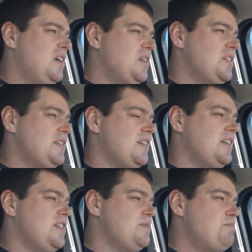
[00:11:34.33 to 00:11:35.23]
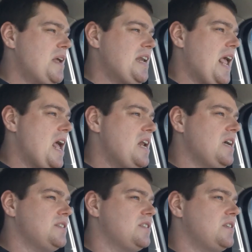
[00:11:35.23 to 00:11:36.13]
It's just
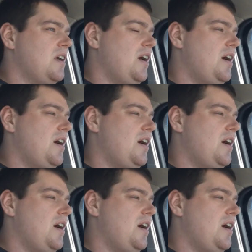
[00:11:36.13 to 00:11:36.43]
bananas.